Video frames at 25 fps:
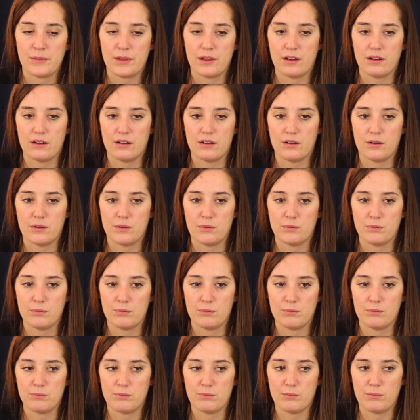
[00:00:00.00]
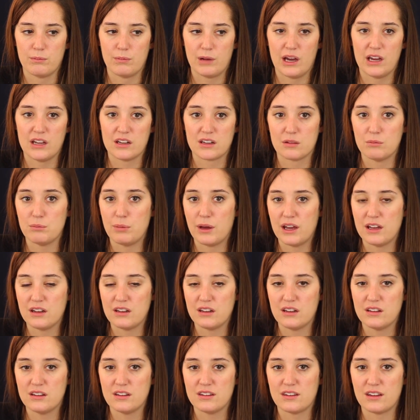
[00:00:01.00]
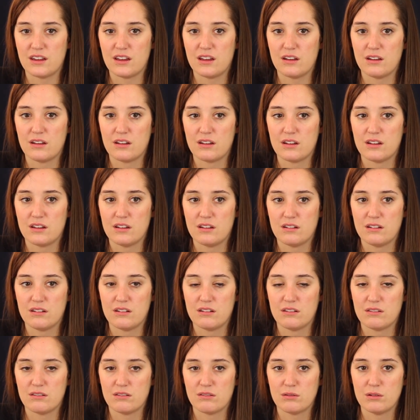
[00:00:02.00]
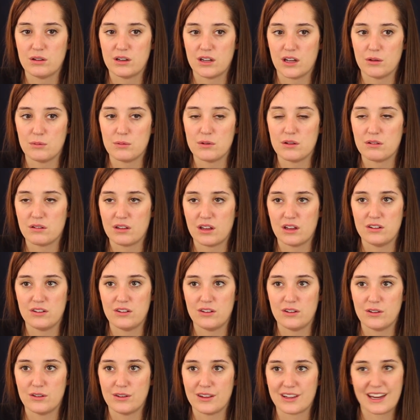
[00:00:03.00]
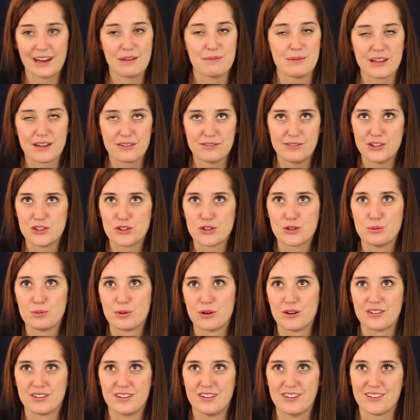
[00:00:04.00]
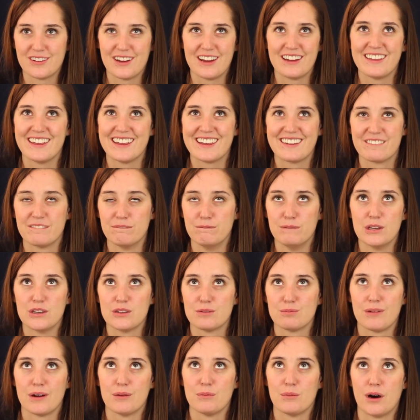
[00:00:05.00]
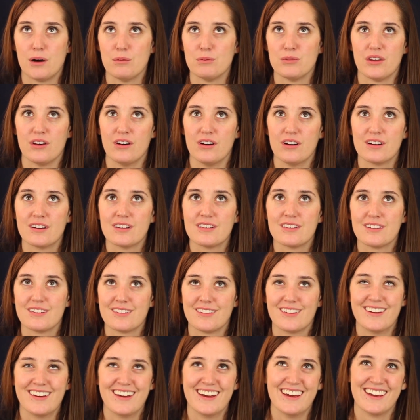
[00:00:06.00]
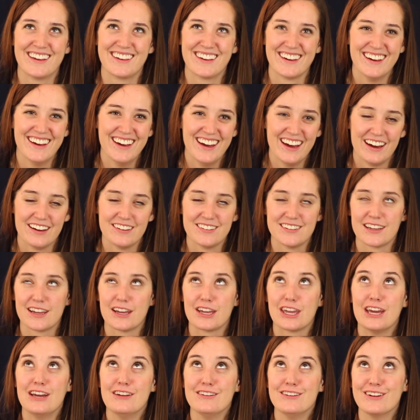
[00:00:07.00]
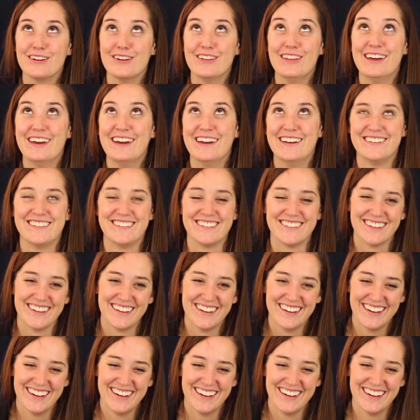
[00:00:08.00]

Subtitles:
I had companions that would help me with that too. Like I'm like a physical person, so I like miss my mom's hugs. Like I was like, I can't do this,